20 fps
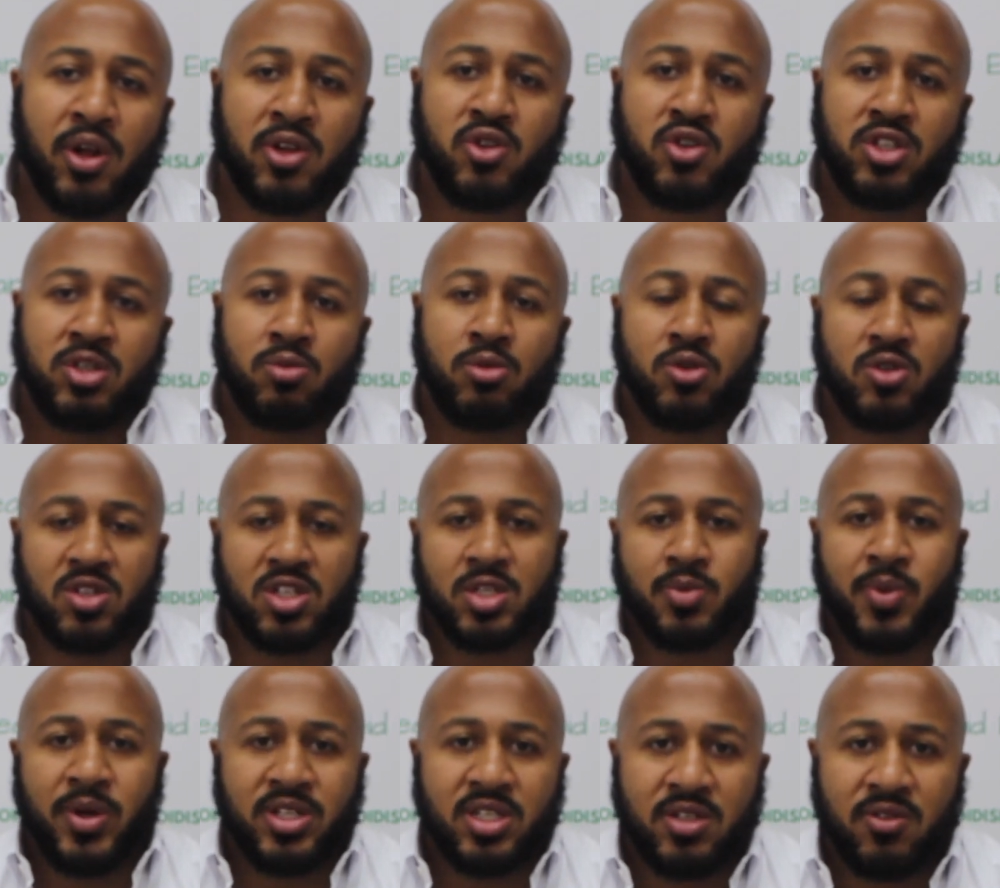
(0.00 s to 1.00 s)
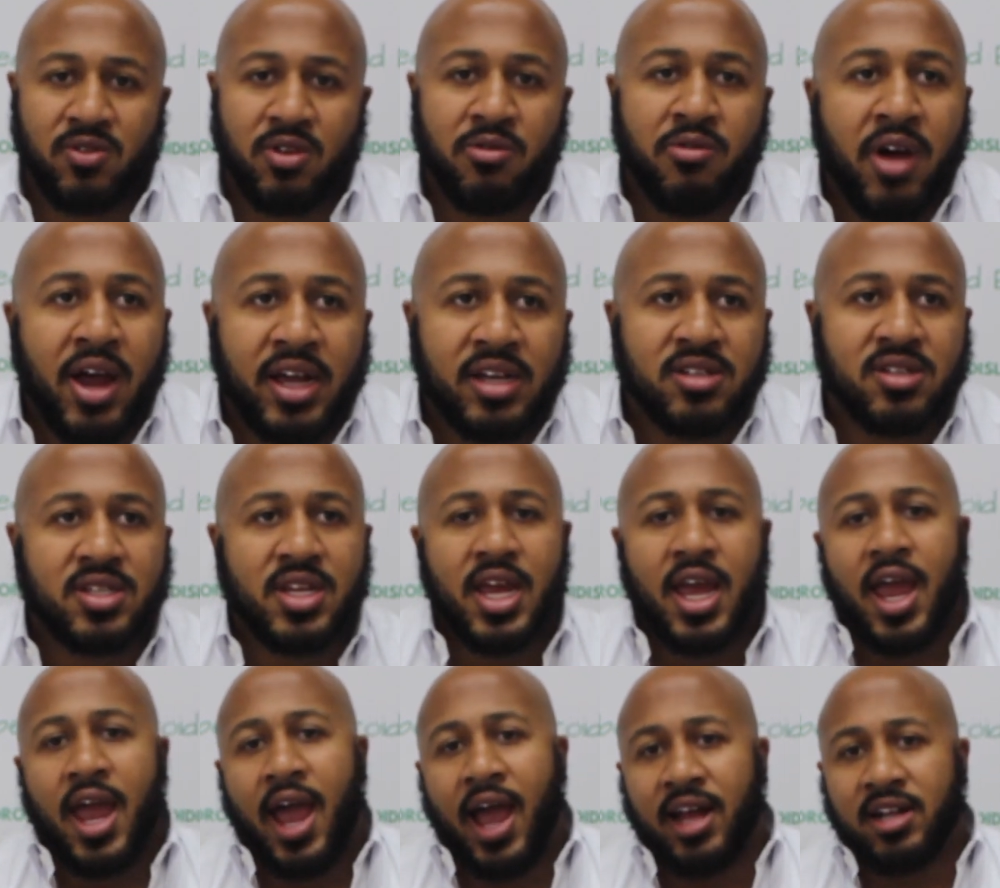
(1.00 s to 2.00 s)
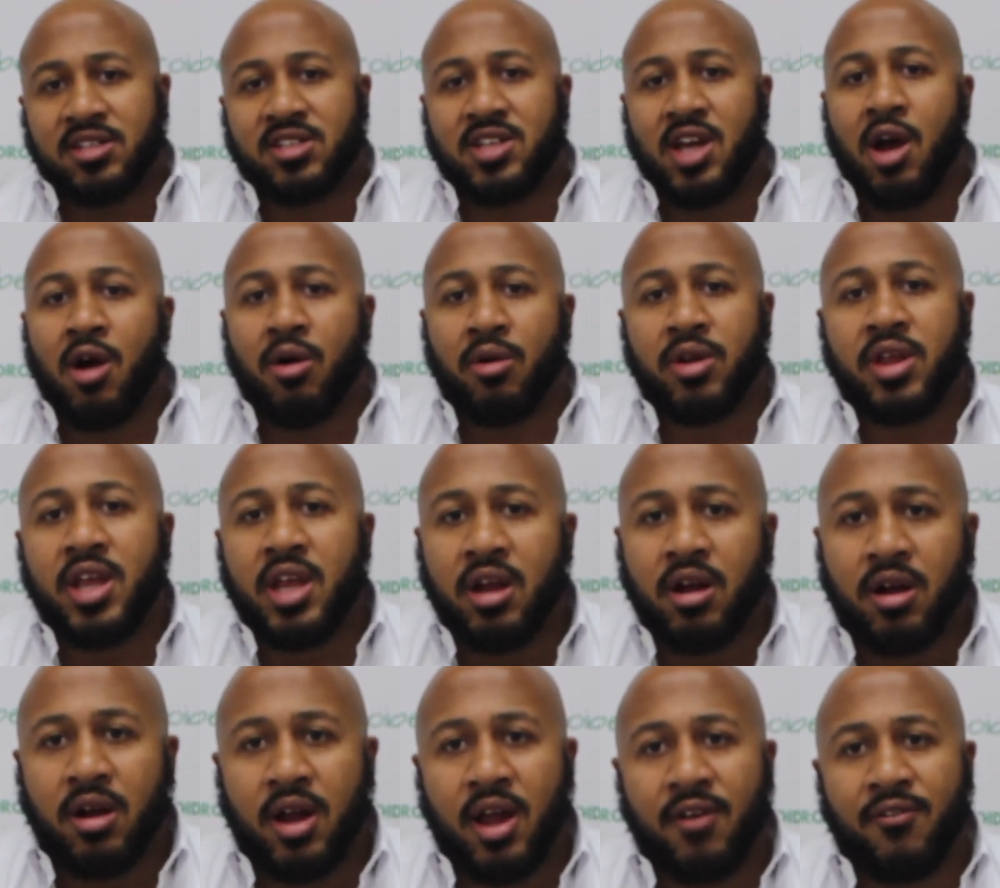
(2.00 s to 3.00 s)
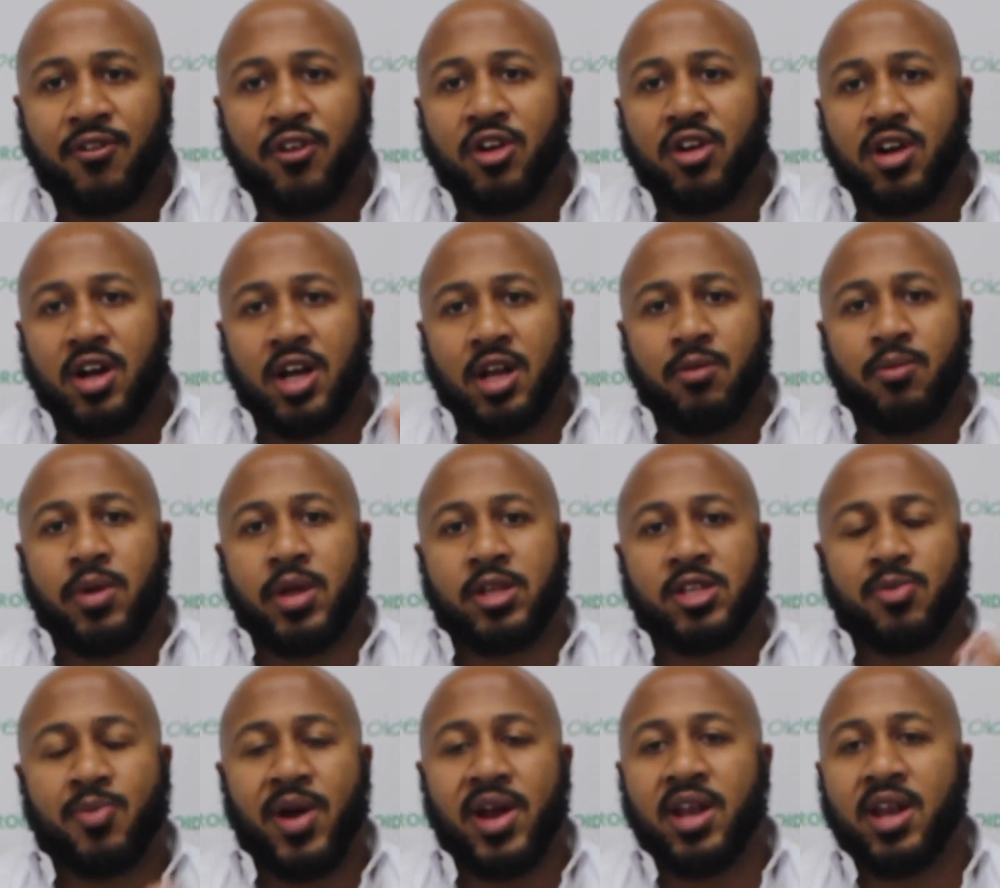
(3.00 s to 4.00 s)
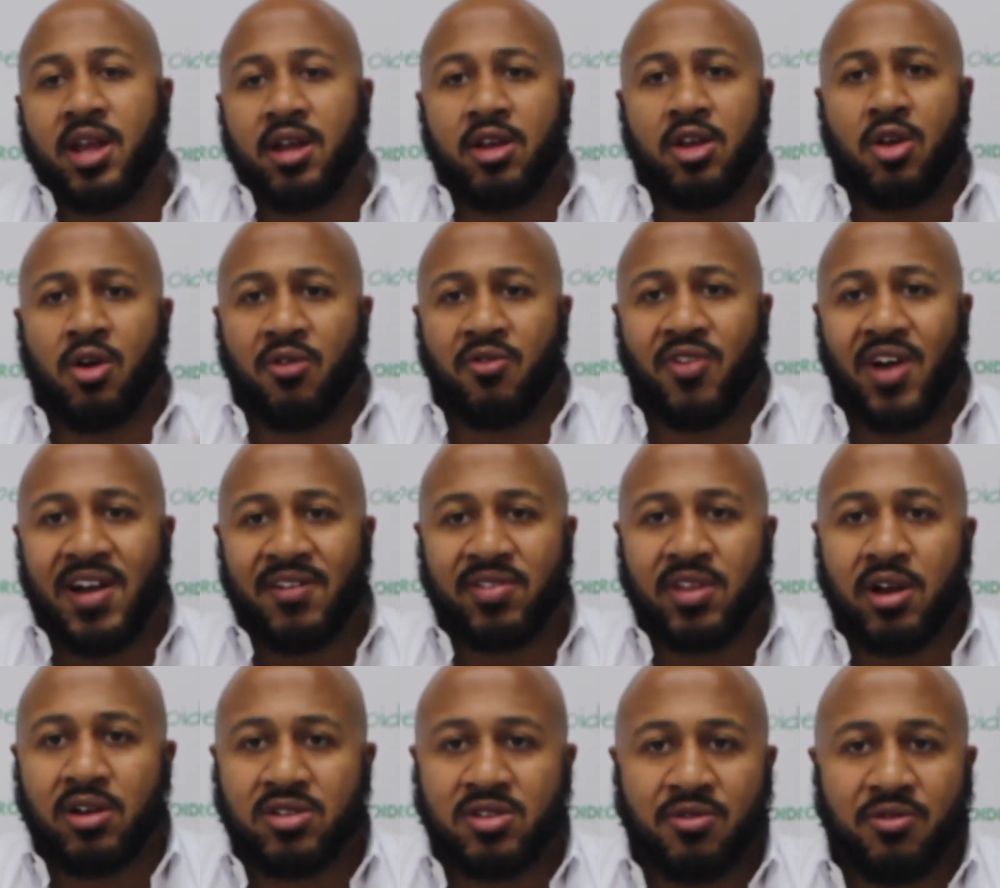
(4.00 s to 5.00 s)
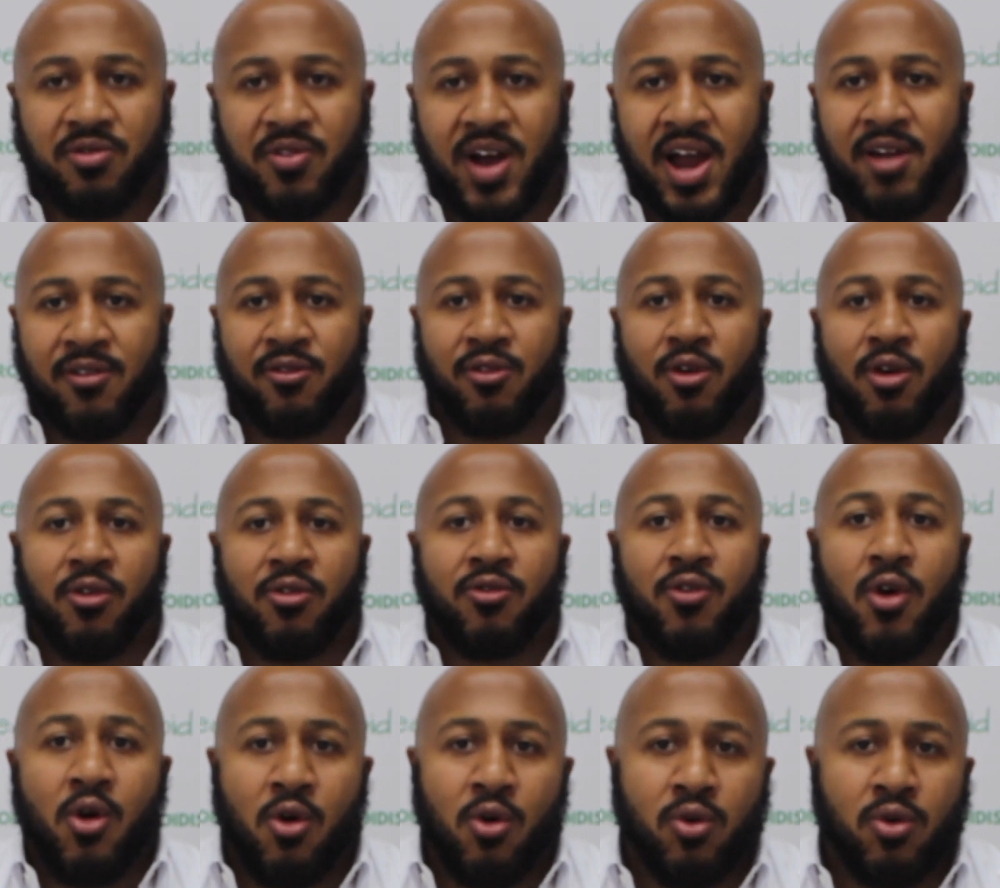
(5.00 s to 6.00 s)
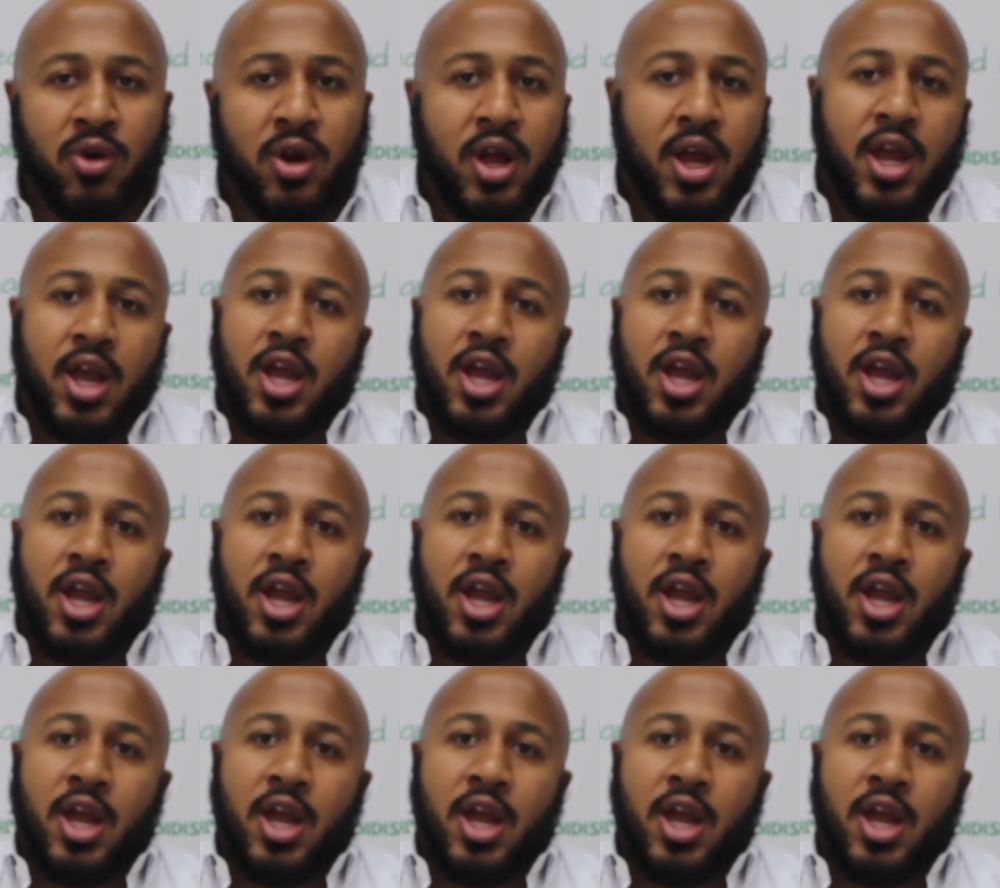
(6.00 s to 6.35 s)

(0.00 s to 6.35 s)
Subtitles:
Plus was the most expensive device. And down here, if you're gonna be spending, $5,500 for a phone,